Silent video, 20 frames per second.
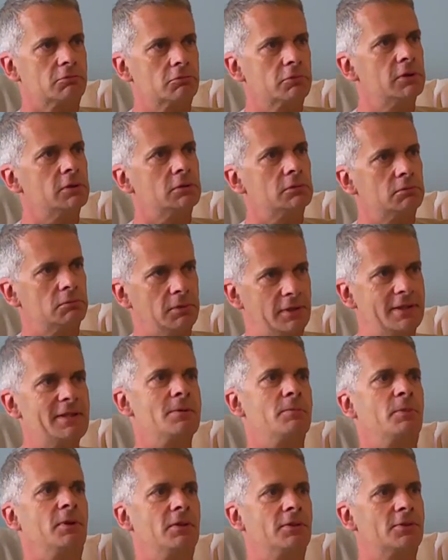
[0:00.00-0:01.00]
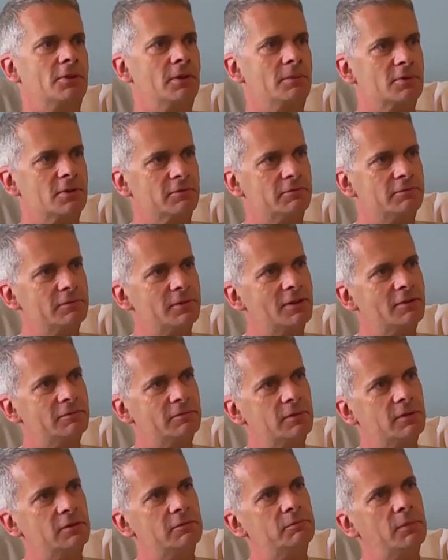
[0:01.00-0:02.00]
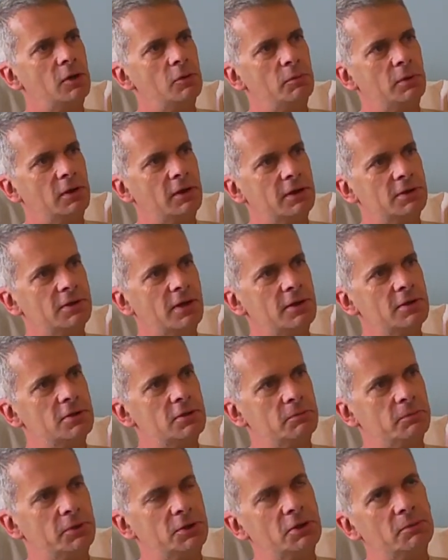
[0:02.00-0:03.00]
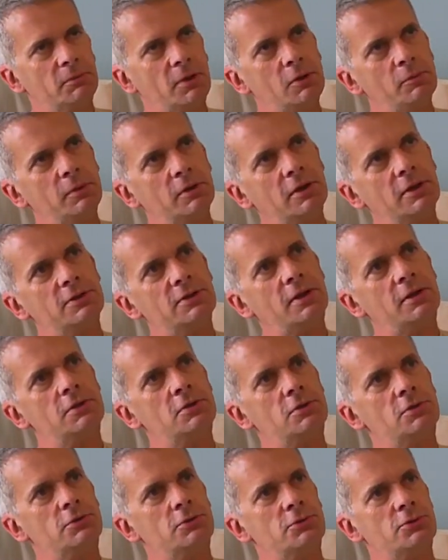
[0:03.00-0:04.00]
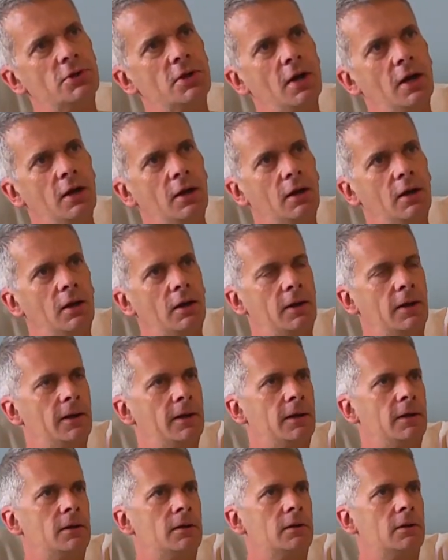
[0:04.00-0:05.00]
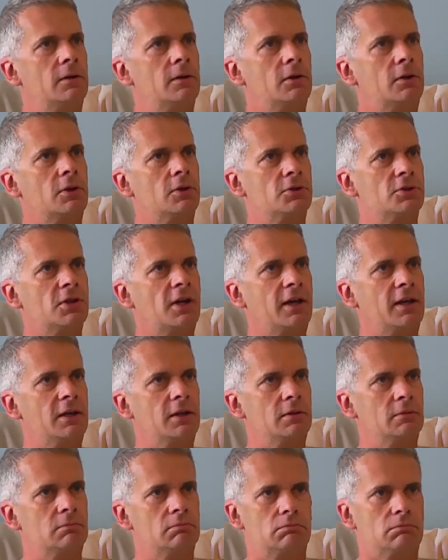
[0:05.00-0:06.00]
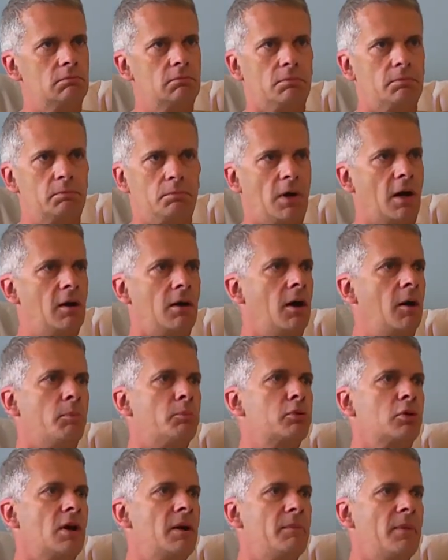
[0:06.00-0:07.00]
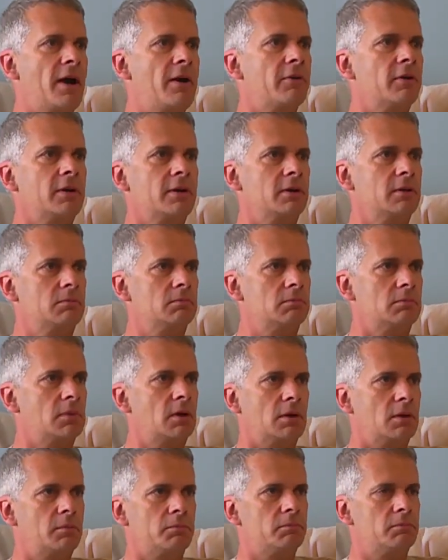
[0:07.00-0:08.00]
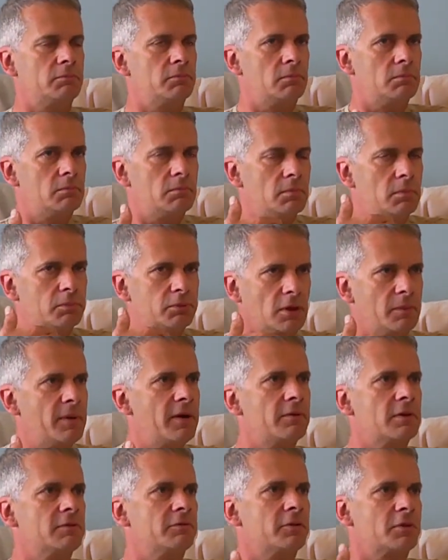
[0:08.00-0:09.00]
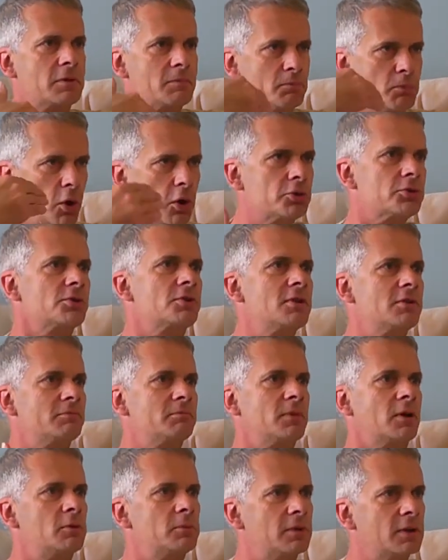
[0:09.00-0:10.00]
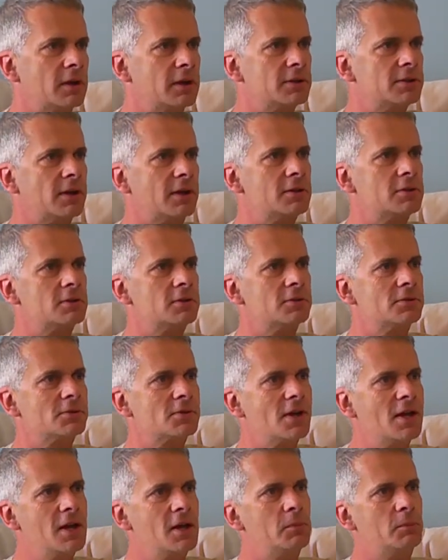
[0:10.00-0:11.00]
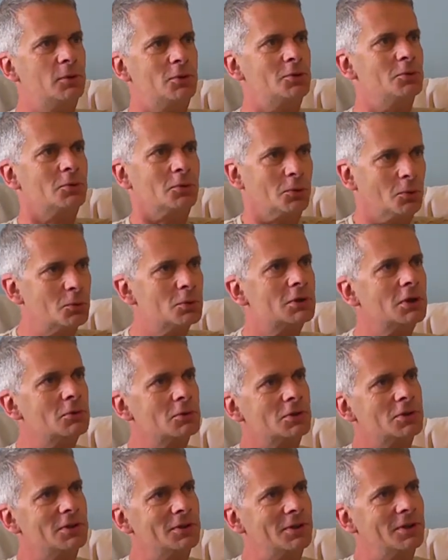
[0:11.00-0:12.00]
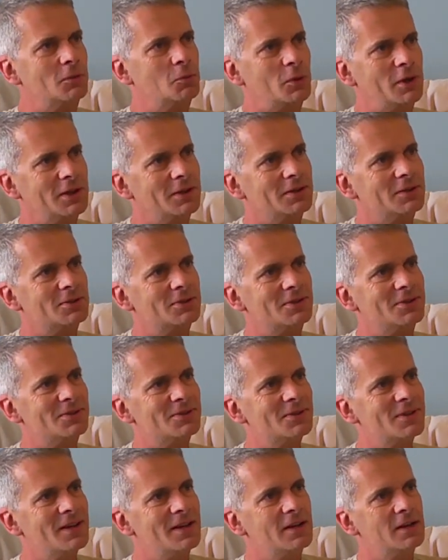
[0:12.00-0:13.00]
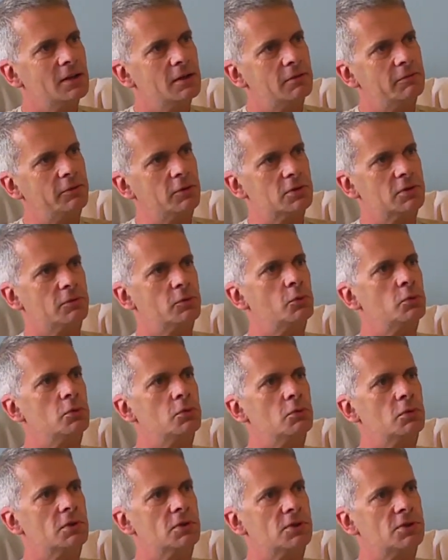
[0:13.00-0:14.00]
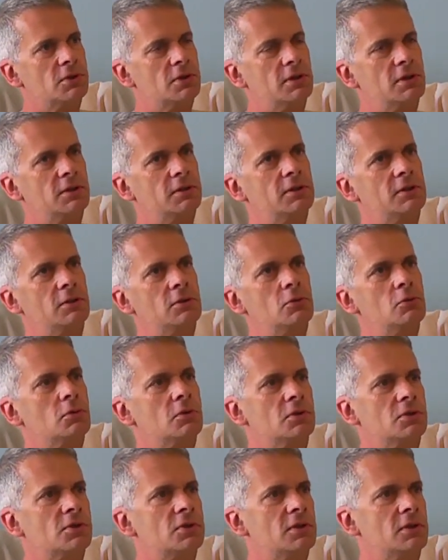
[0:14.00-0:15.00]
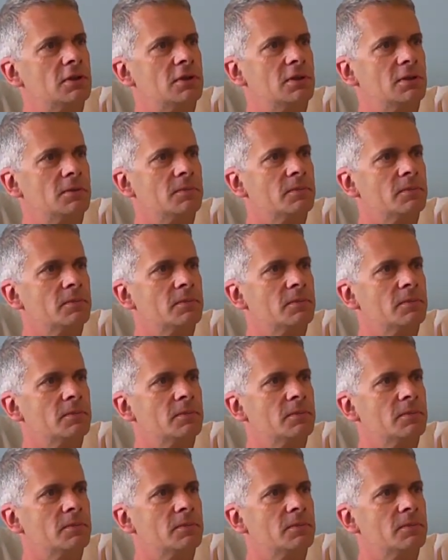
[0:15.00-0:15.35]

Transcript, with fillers: a real leap in terms of, of, of mobilization, but the mobilizations uh, contain are, are primarily primarily very positive mobilizations, but you can also see their weaknesses. First of all, you can see that you can see